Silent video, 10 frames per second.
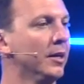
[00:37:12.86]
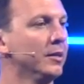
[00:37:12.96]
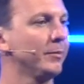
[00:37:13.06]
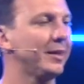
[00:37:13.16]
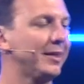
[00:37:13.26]

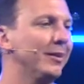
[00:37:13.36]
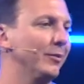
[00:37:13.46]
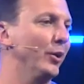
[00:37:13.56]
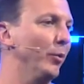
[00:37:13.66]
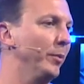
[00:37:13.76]
so I'm like, they
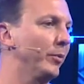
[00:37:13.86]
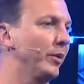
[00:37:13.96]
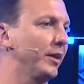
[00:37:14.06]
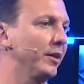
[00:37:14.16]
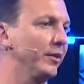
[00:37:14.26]
don't know me. What are
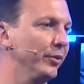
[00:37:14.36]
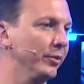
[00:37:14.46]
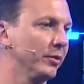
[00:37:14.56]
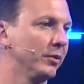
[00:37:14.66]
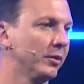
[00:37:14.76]
they gonna do?
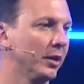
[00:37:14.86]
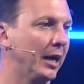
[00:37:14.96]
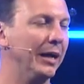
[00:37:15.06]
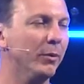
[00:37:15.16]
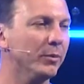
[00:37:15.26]

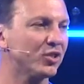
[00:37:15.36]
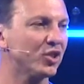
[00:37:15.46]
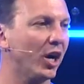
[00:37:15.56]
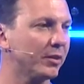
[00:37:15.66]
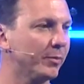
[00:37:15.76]
I almost
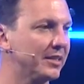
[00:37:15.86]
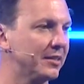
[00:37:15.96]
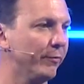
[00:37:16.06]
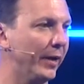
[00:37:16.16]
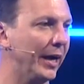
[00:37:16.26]
talked
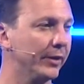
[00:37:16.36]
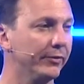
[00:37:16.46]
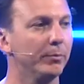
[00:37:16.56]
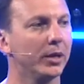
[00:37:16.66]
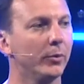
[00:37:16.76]
myself out of
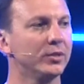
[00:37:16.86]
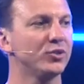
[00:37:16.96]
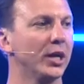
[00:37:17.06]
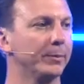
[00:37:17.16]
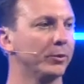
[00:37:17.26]
it, but I went
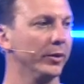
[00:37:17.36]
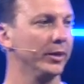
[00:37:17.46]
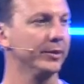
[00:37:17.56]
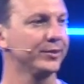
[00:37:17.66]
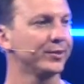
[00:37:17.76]
to Shopko
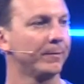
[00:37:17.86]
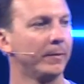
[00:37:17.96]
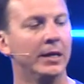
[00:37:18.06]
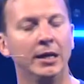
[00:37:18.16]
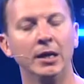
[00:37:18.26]
anyways.
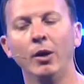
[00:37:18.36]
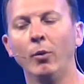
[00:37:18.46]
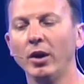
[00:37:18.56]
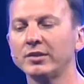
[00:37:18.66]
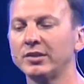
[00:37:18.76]

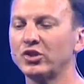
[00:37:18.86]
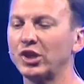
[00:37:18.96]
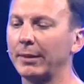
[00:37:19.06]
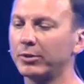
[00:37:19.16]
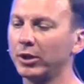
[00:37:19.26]
Walked into
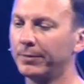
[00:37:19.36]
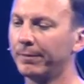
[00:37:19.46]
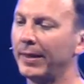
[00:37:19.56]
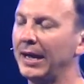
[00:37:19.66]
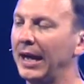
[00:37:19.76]
Shopko.
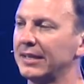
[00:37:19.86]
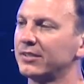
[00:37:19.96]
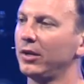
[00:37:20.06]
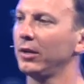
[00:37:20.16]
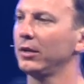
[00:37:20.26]
I
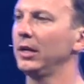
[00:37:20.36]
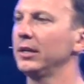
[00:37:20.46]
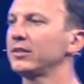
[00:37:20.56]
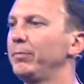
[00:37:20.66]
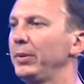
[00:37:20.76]
saw
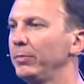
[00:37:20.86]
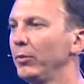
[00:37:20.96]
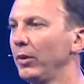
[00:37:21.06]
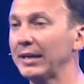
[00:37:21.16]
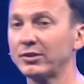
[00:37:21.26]
uh, some
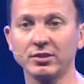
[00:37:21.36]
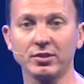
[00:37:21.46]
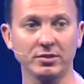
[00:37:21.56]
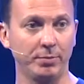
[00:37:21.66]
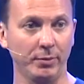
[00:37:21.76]
people. Actually, I
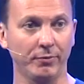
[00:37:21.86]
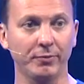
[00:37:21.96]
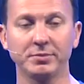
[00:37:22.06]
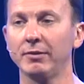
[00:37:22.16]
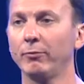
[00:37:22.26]
saw some people
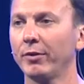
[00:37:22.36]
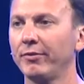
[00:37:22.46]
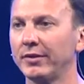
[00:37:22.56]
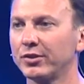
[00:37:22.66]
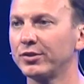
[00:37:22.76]
from
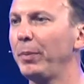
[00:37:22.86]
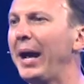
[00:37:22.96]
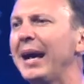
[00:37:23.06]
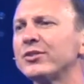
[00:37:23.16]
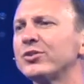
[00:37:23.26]
1045 Service.
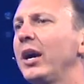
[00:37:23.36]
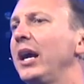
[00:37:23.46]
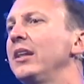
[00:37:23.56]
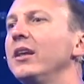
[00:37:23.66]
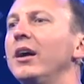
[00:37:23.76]
Pastor,
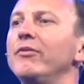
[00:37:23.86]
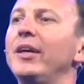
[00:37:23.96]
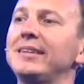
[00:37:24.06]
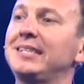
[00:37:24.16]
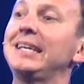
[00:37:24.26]
I love
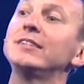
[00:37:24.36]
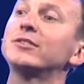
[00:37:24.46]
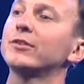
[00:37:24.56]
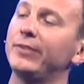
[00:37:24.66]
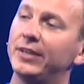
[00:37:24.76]
that
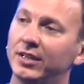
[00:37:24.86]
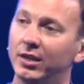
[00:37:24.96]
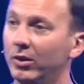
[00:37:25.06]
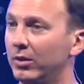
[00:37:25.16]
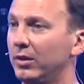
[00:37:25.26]
teaser
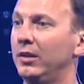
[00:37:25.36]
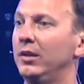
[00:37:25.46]
video.